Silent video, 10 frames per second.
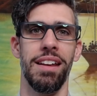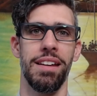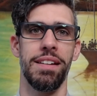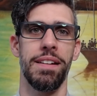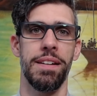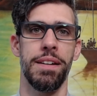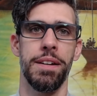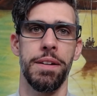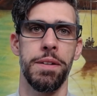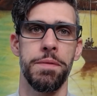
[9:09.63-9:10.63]

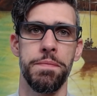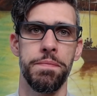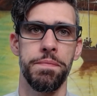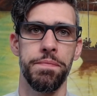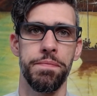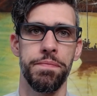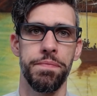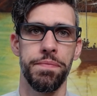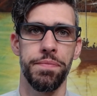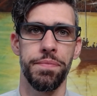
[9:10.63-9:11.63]
[no speech]